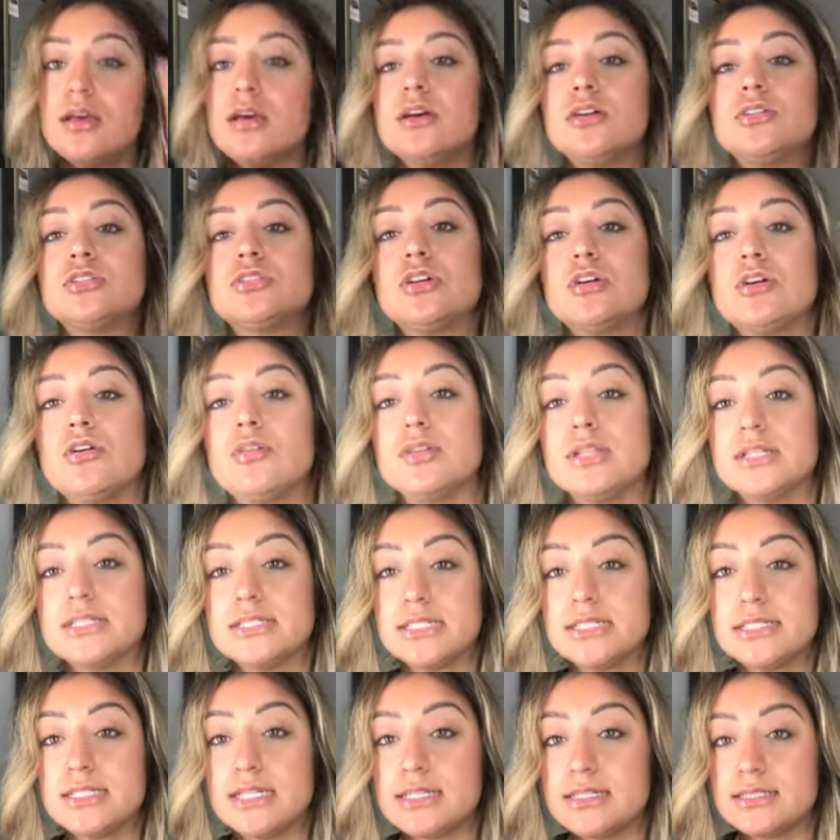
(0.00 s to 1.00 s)
So this
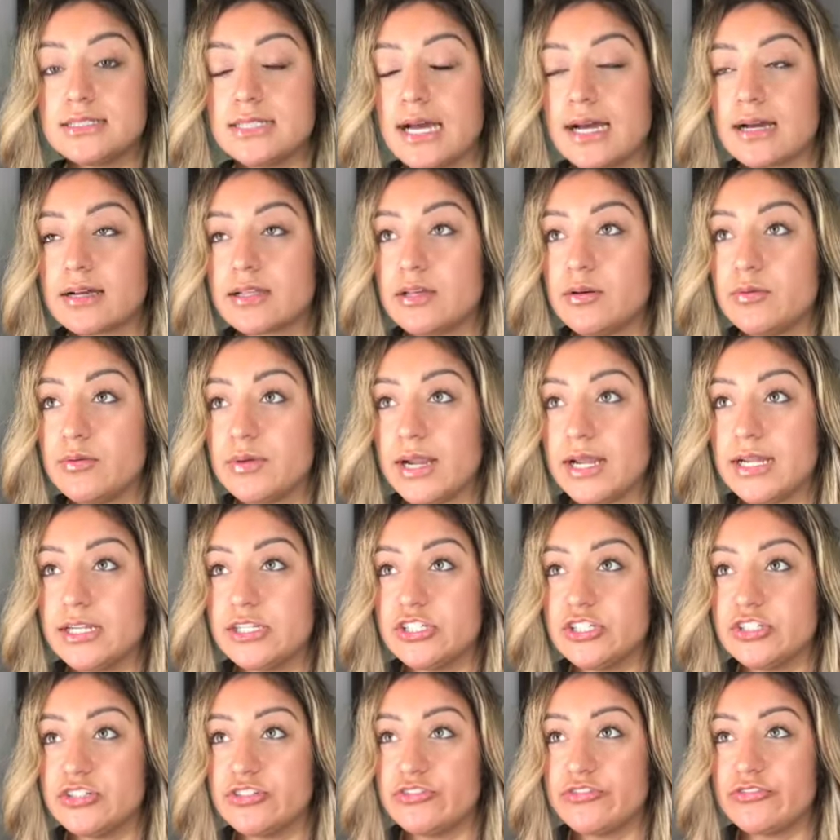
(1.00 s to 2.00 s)
is exactly what I
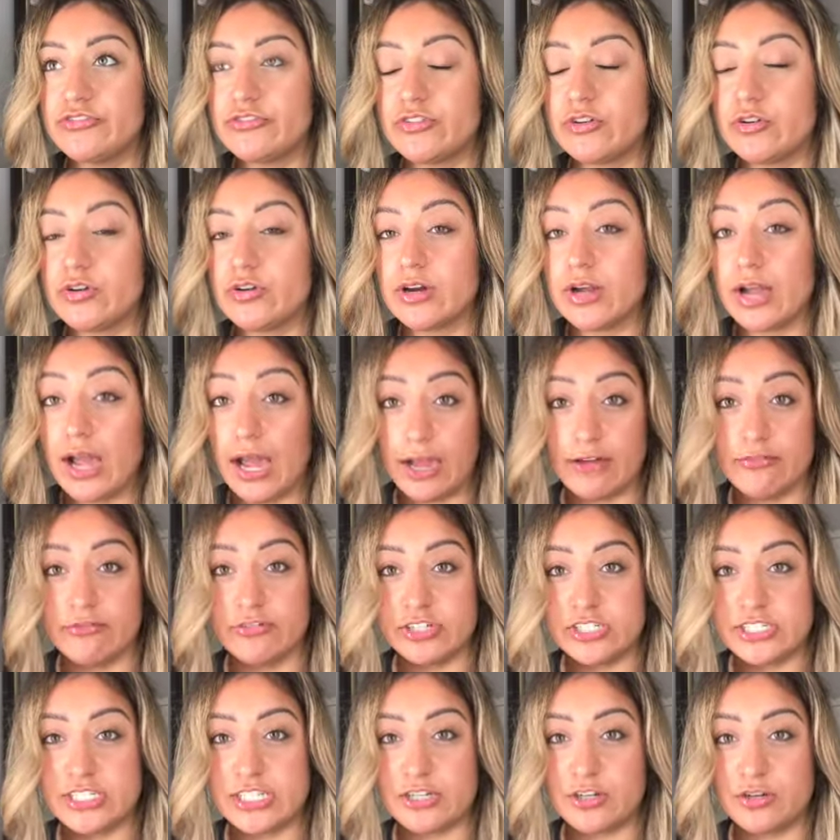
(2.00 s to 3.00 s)
do for
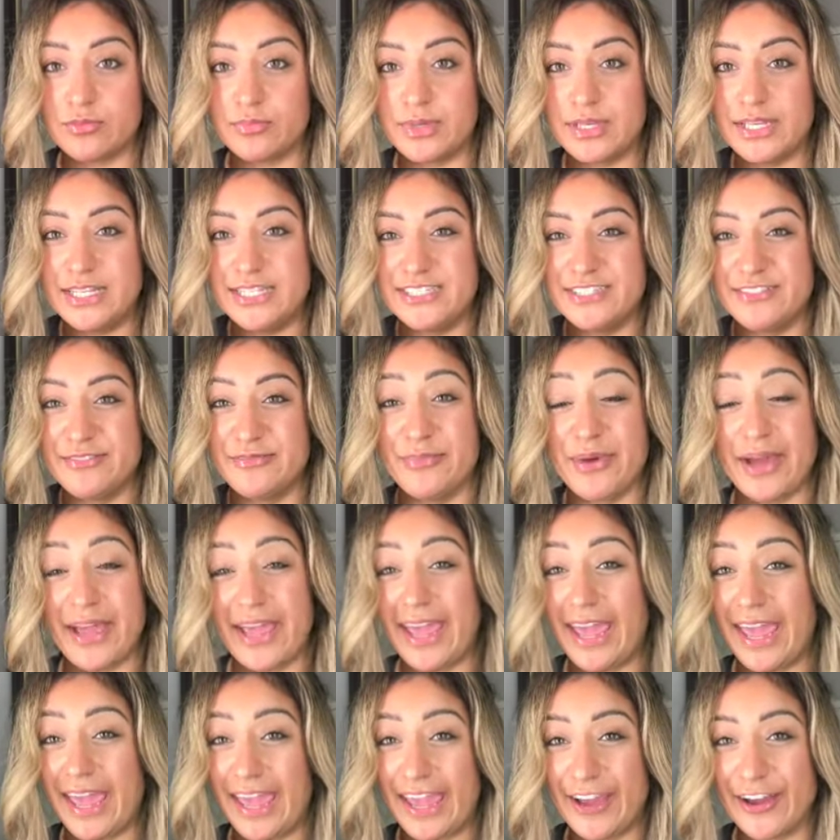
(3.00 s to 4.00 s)
every single piece of my
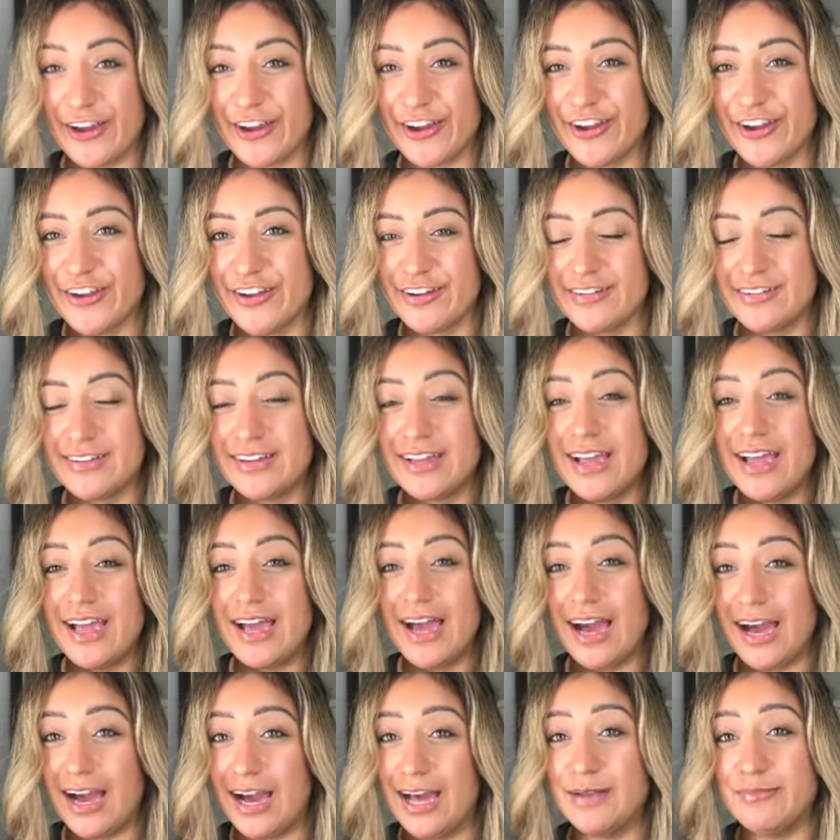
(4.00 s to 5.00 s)
hair
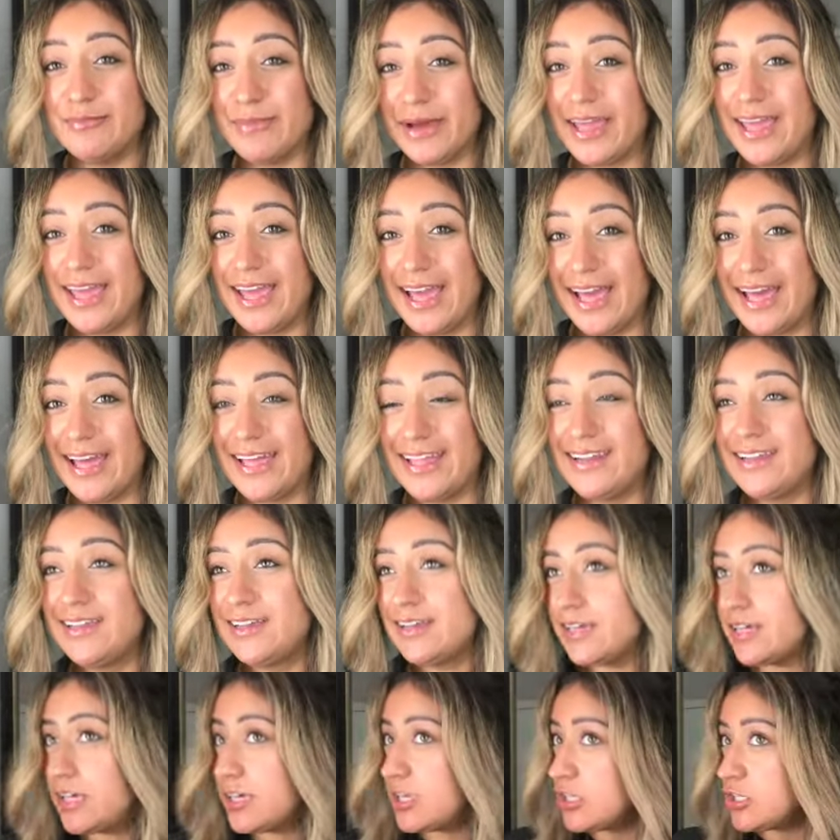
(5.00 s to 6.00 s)
on my head.
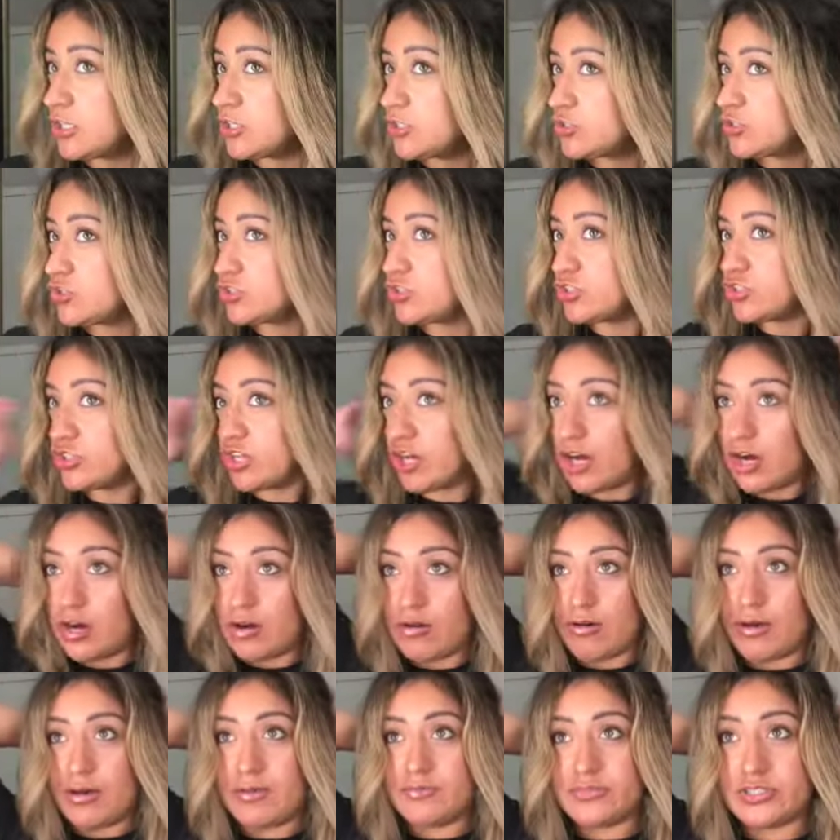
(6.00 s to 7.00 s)

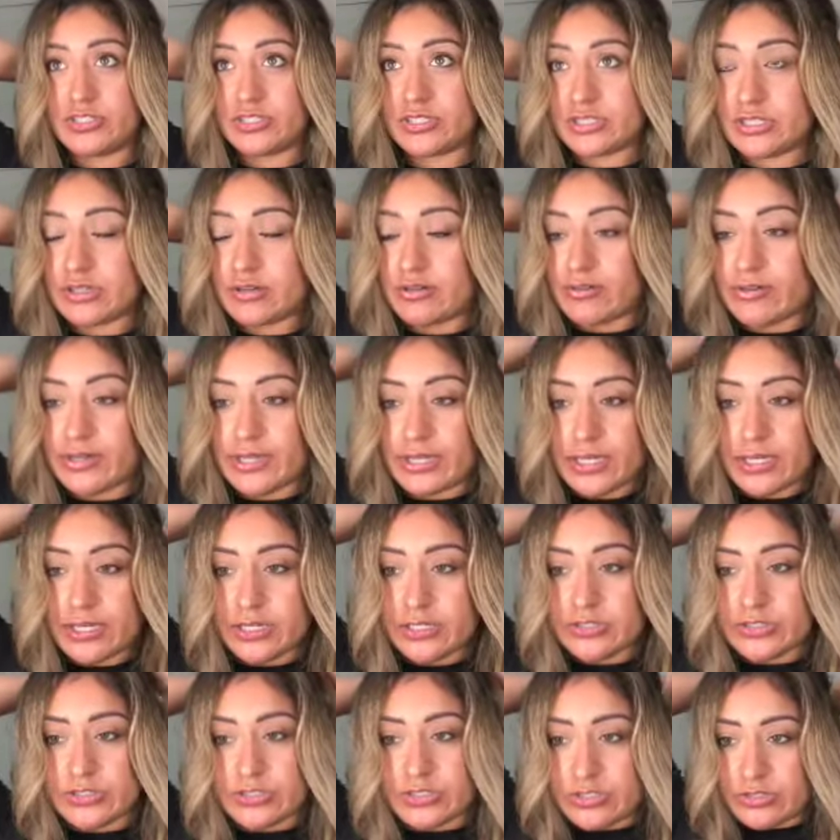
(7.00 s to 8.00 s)
So I'm just
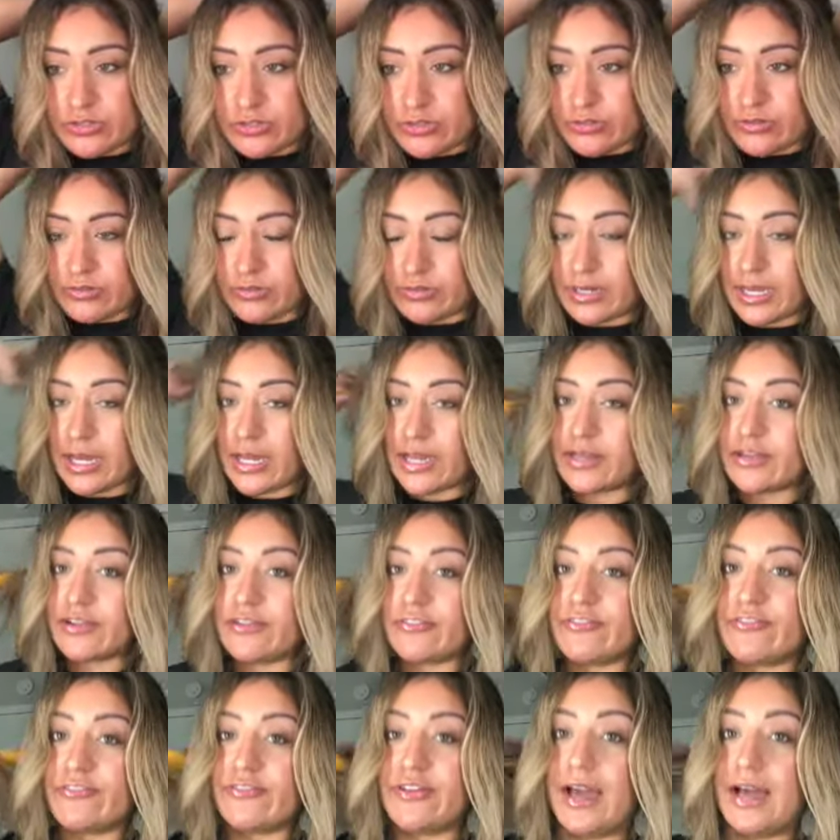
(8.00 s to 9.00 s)
going to kind
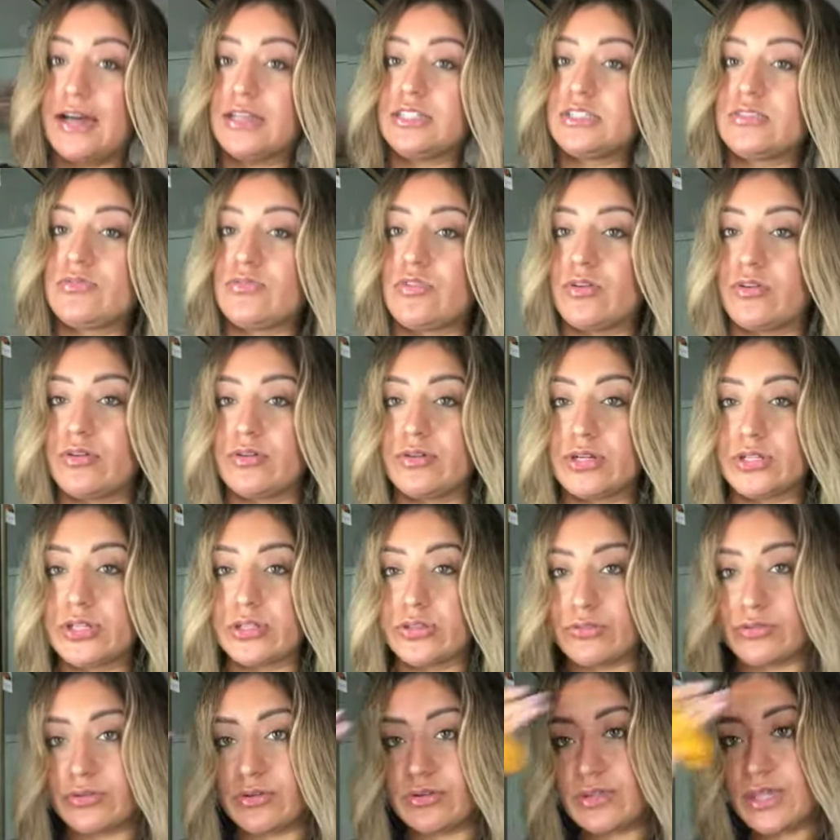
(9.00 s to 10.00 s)
of fast forward
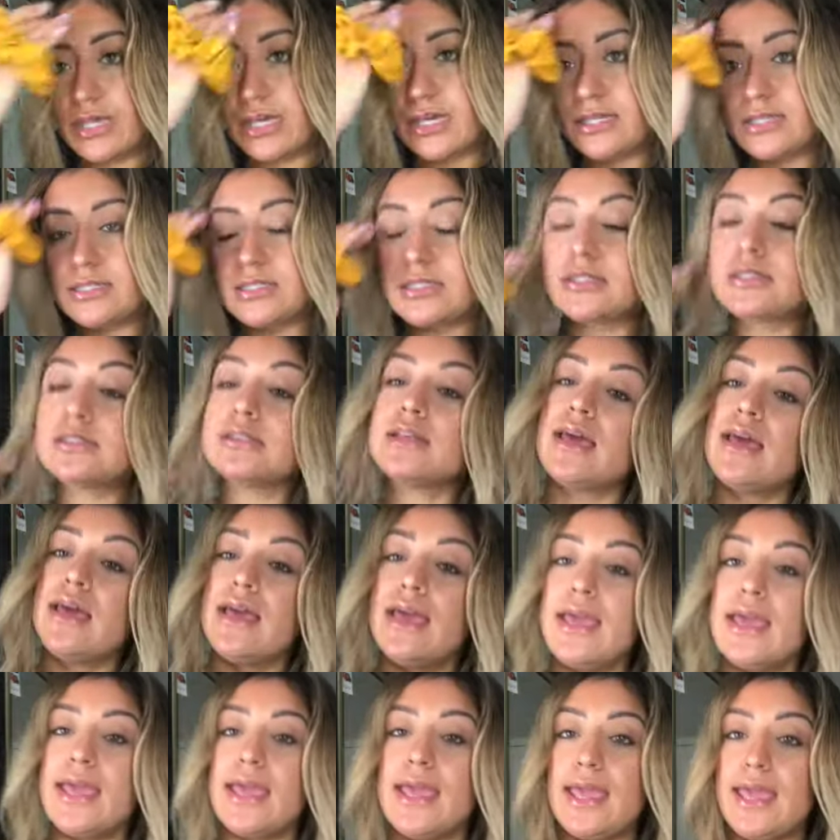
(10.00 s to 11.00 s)
through this,
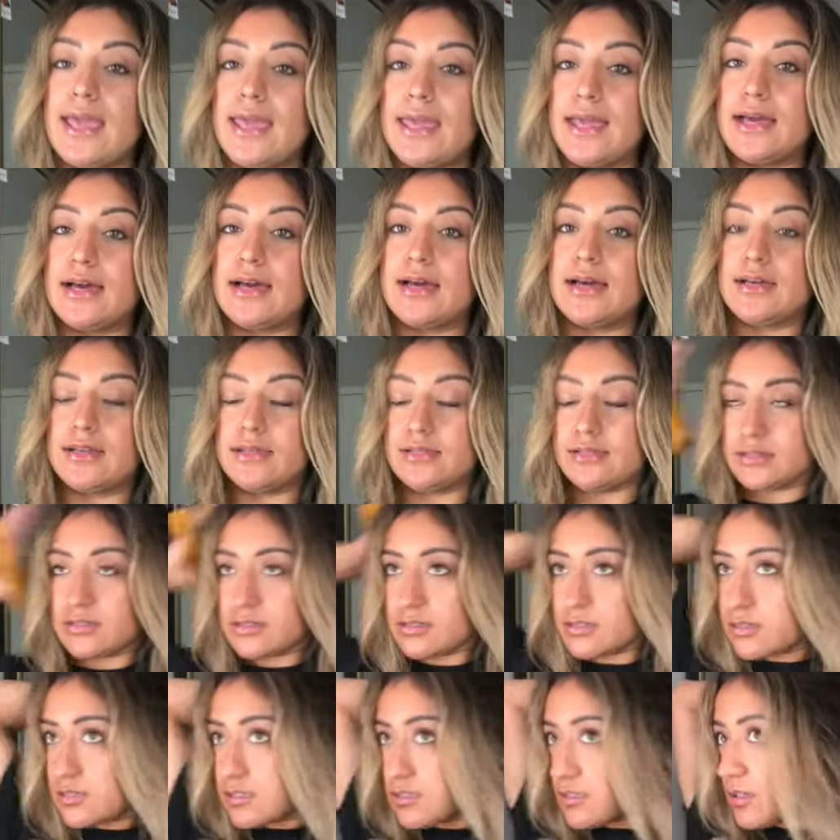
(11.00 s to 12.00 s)

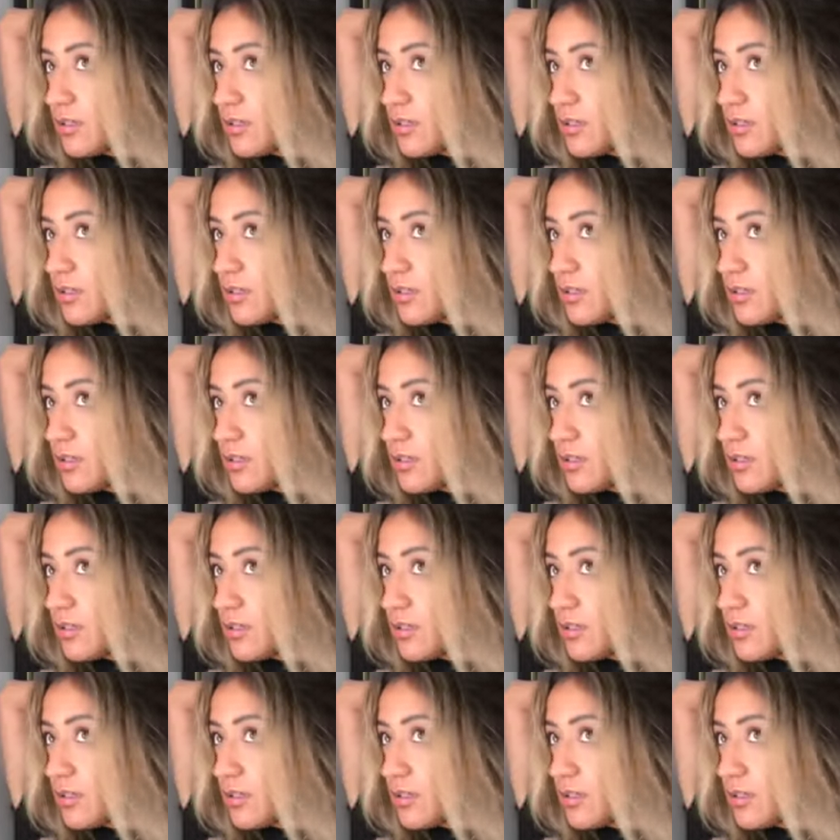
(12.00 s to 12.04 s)
and